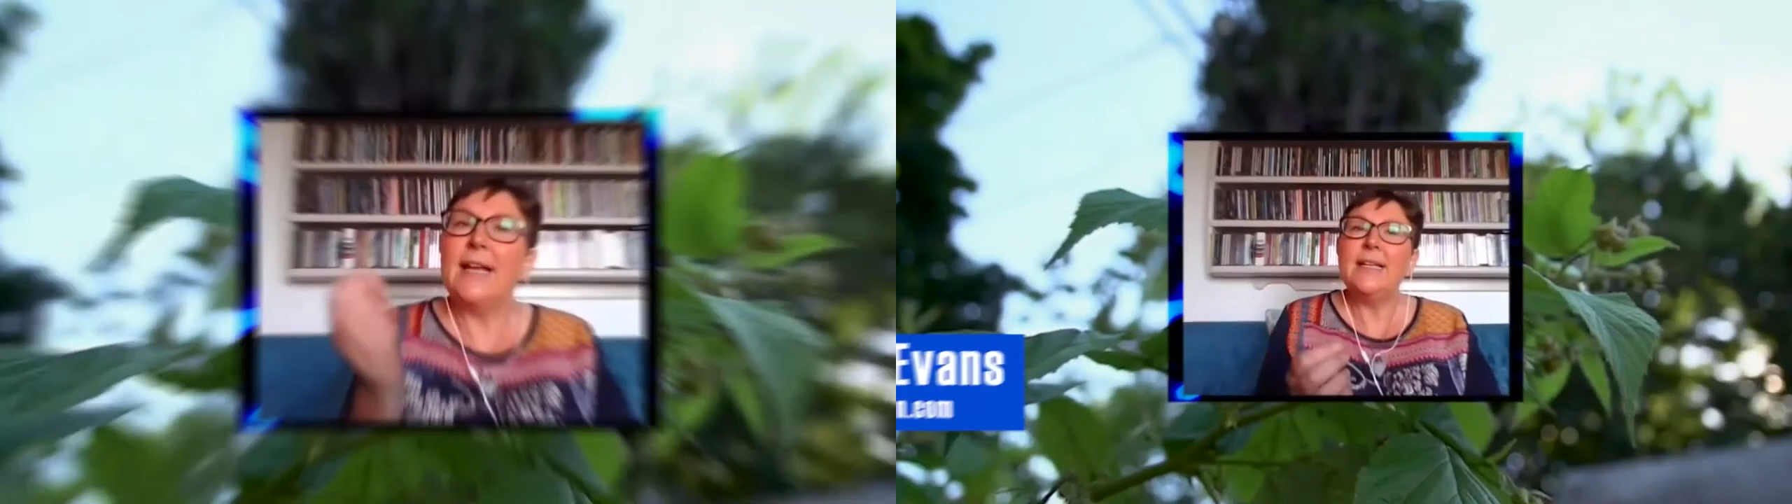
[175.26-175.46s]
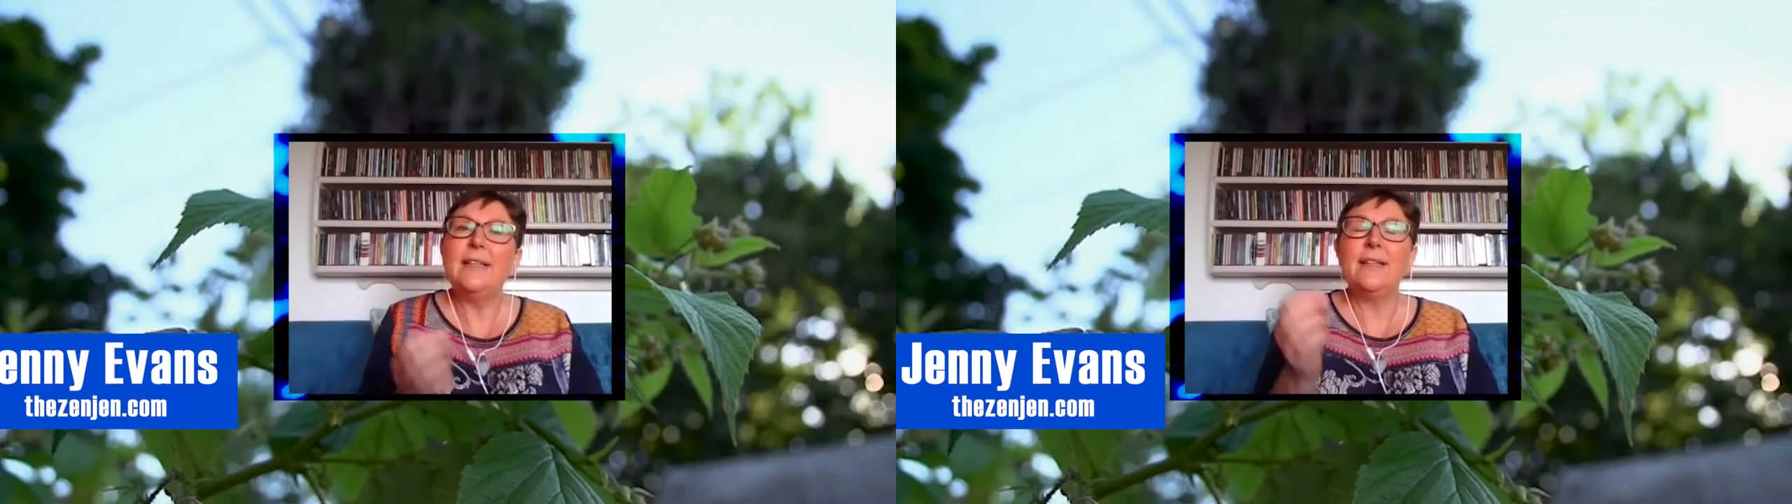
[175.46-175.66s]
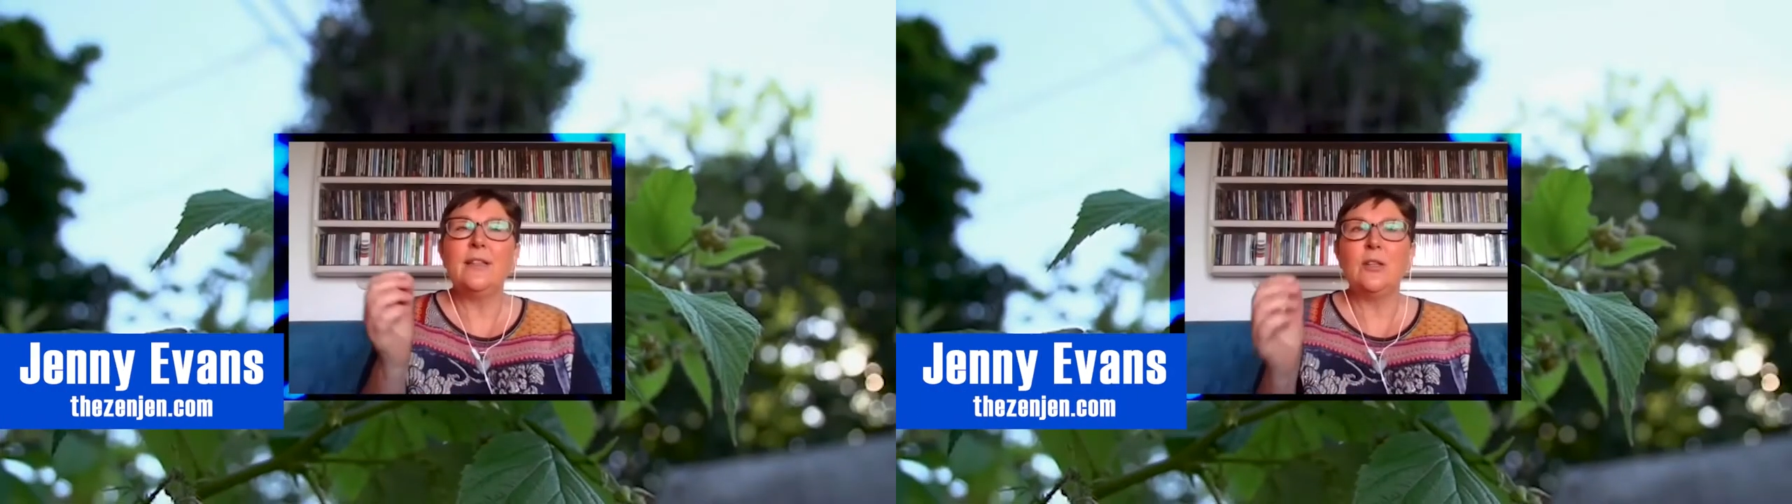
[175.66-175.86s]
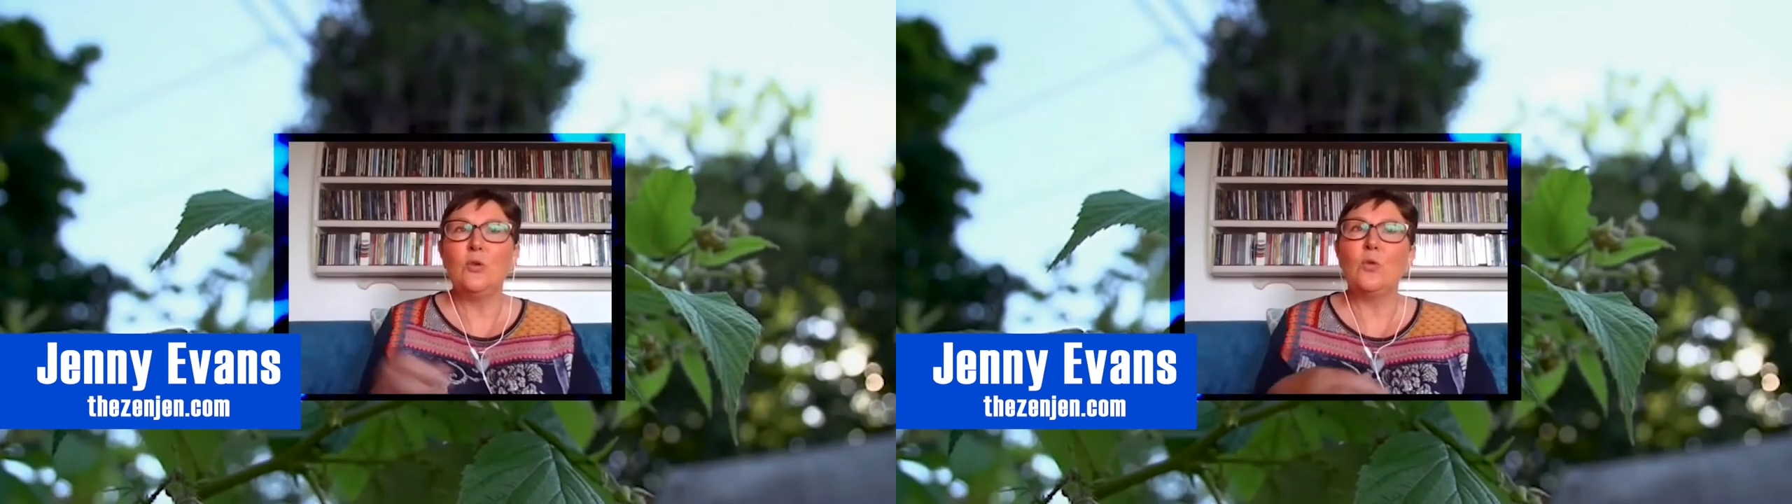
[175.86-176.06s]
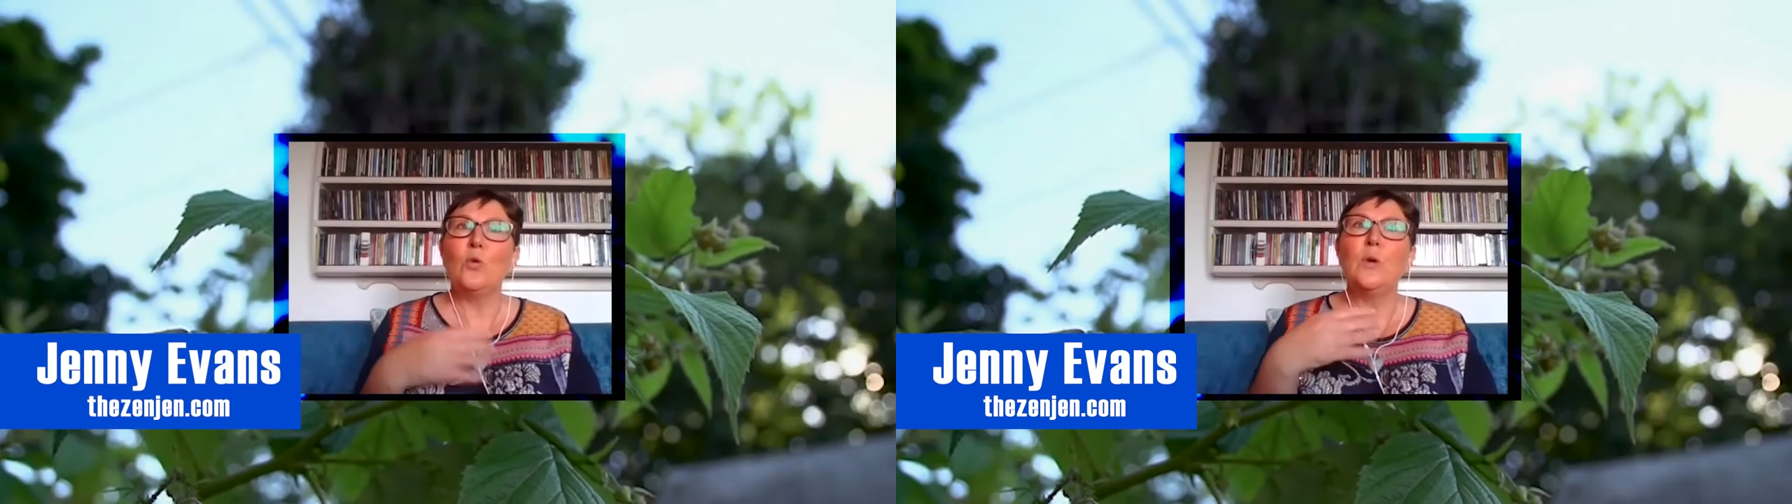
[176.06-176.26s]
Anything that
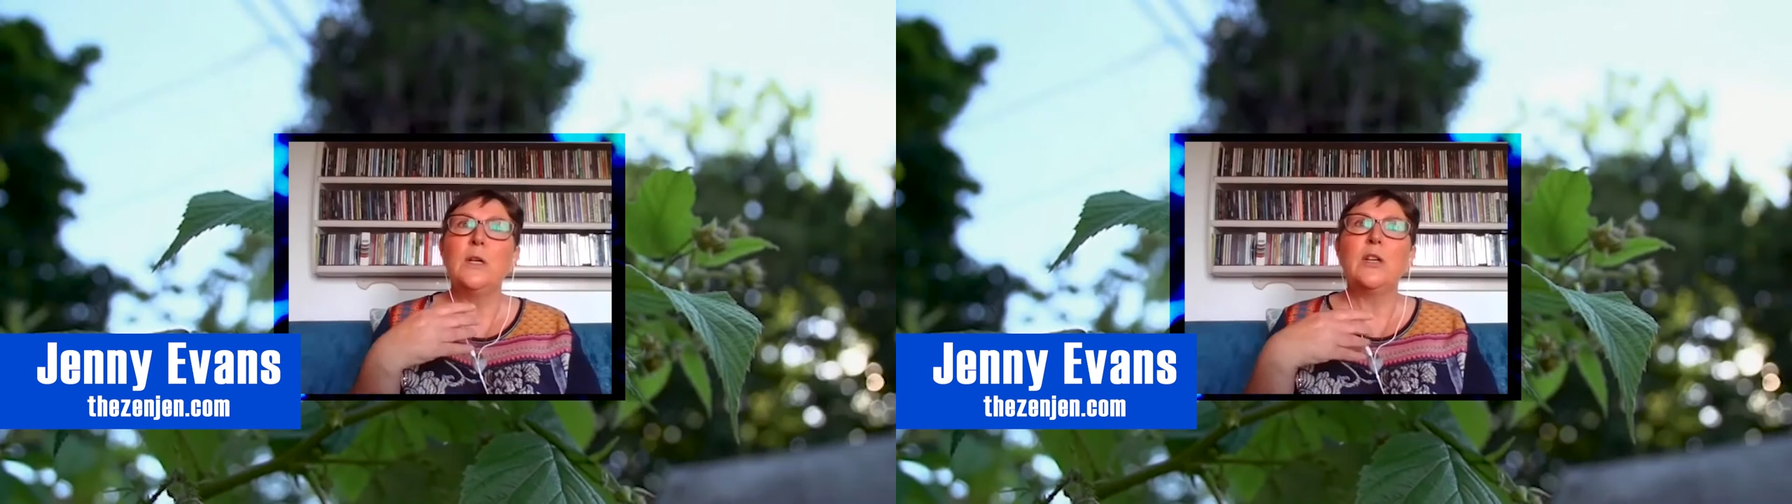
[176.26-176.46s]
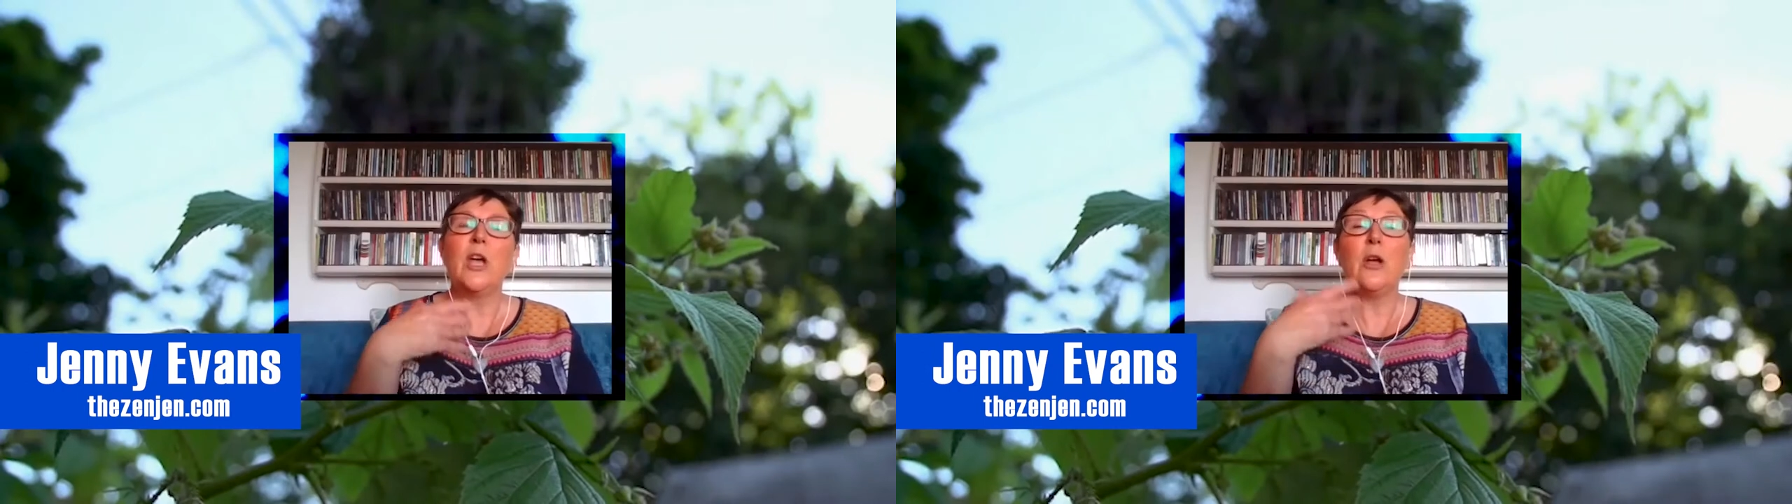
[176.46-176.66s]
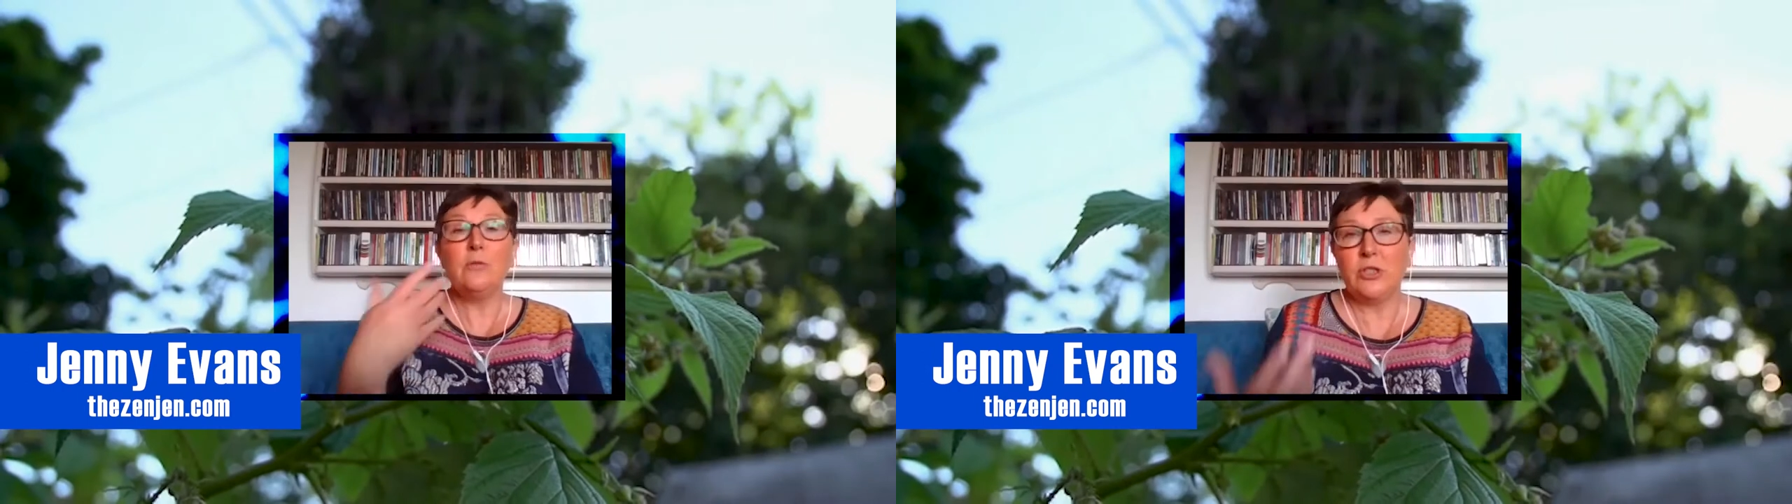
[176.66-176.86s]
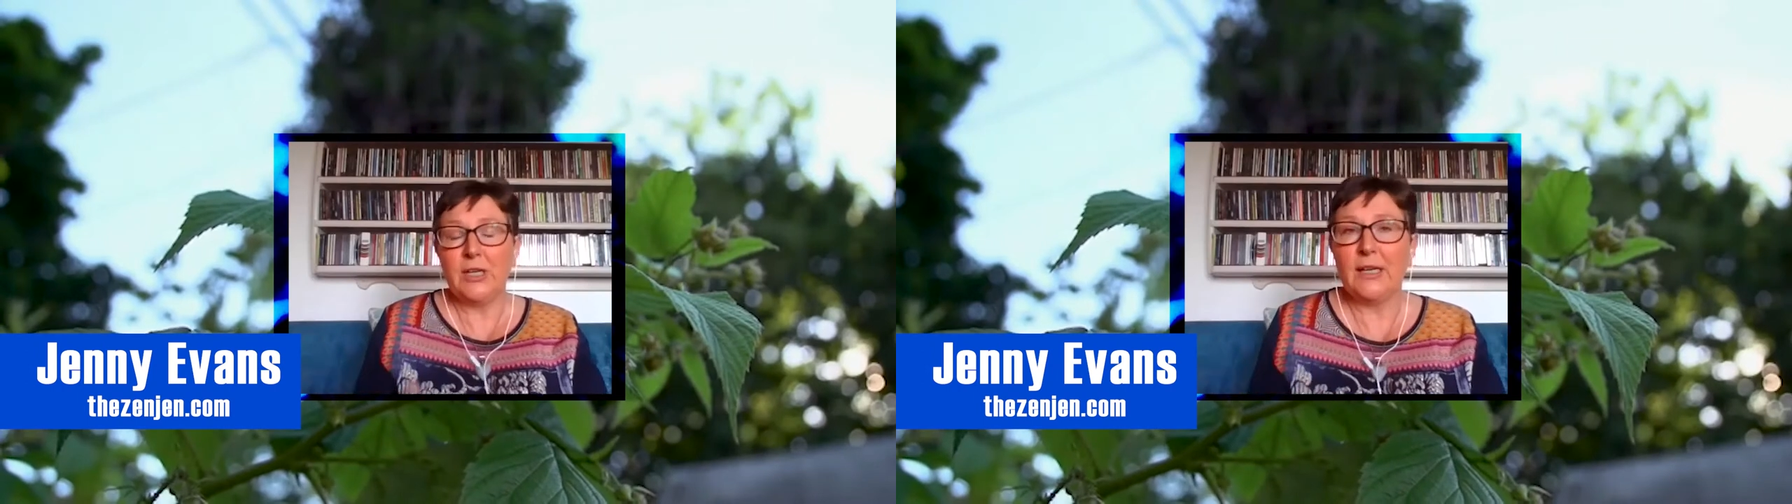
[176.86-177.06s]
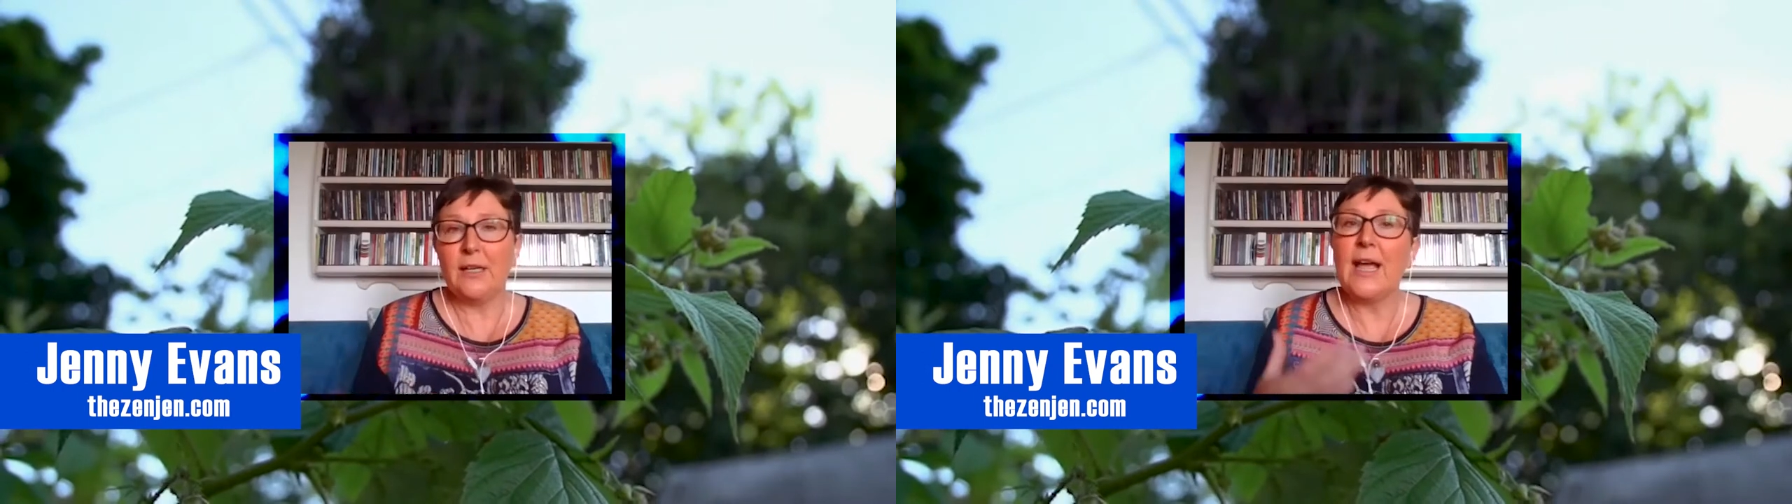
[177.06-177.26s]
you're coaching